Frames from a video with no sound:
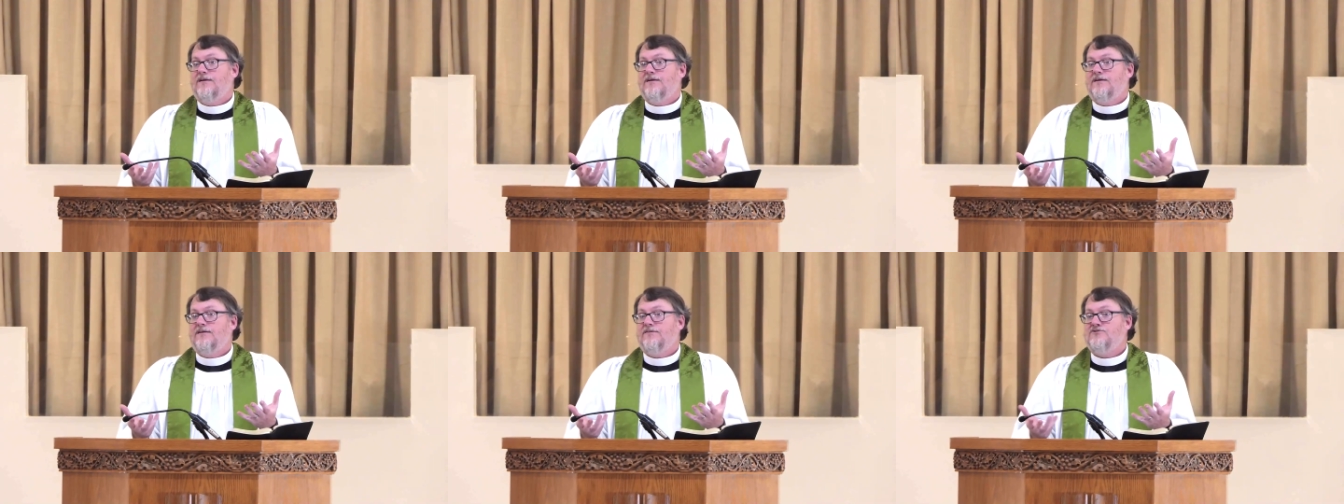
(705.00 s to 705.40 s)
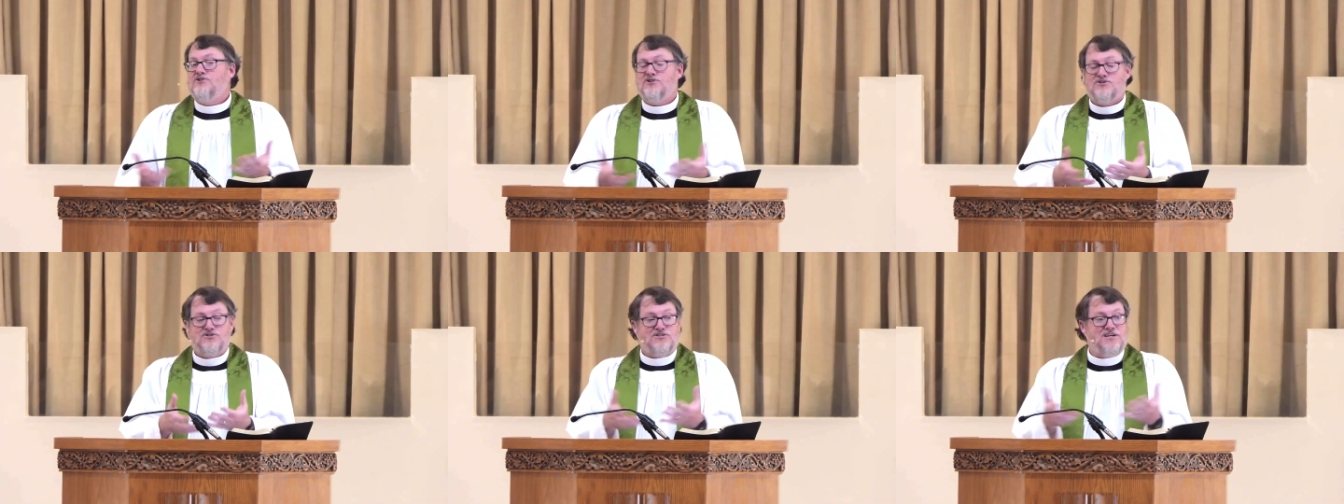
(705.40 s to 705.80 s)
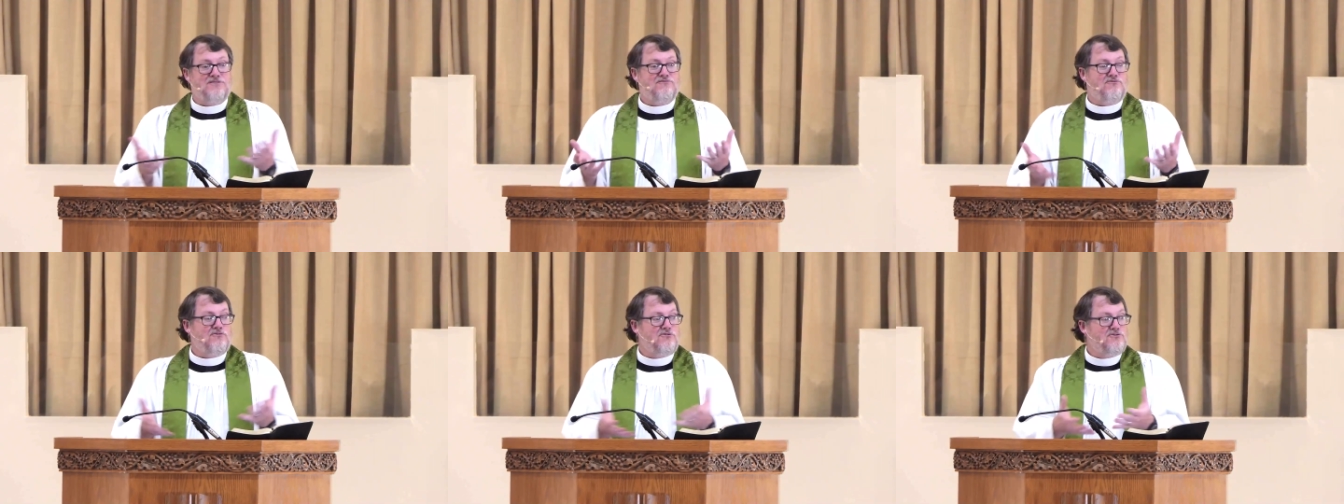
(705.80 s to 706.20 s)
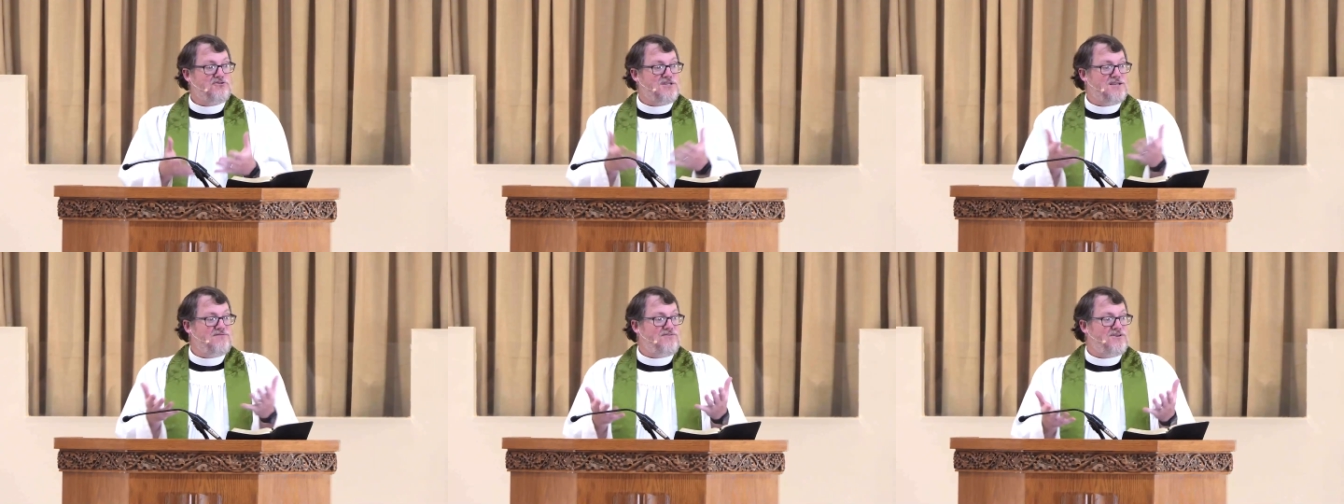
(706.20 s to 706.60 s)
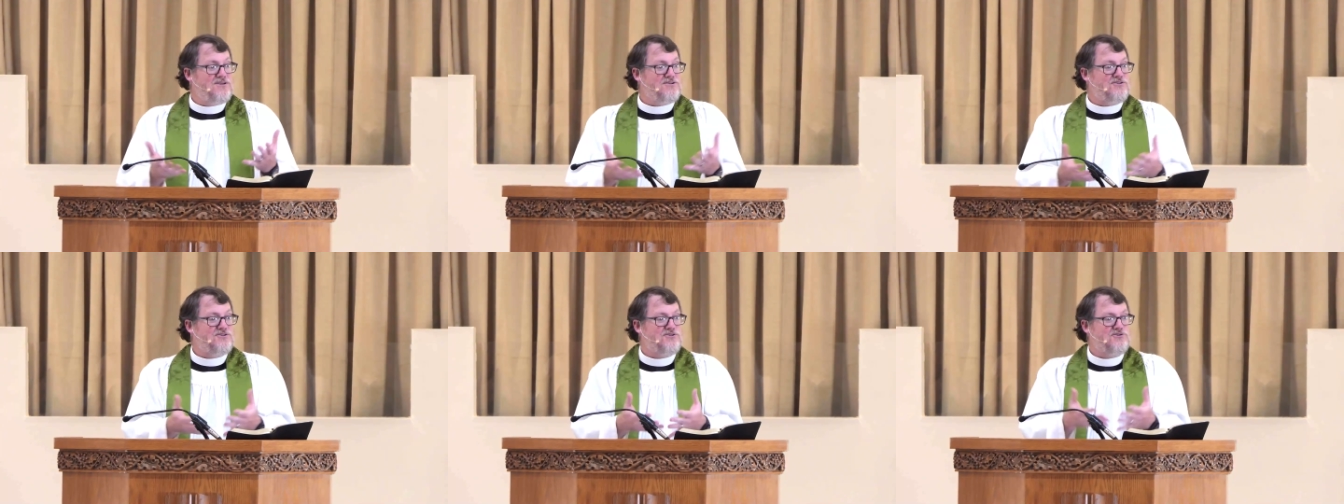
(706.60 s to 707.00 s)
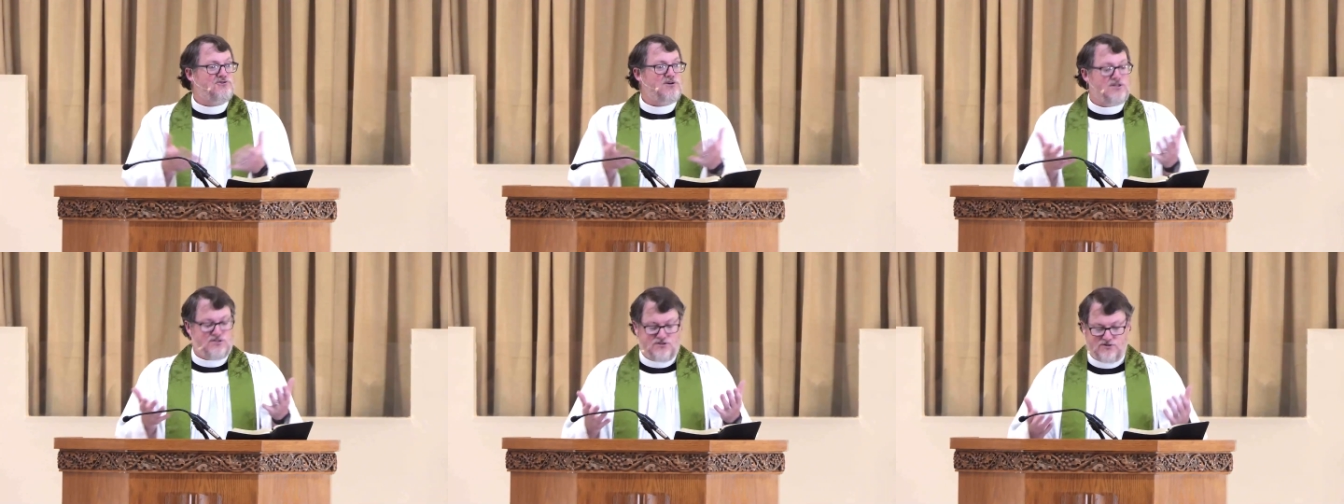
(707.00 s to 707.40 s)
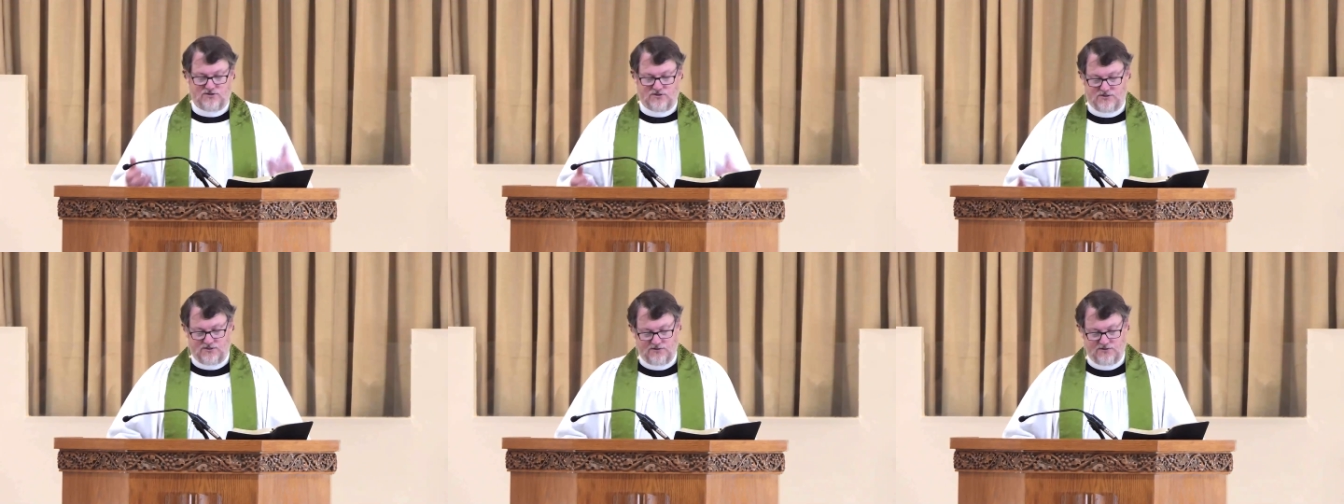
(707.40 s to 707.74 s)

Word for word: These sinful, devious tricksters.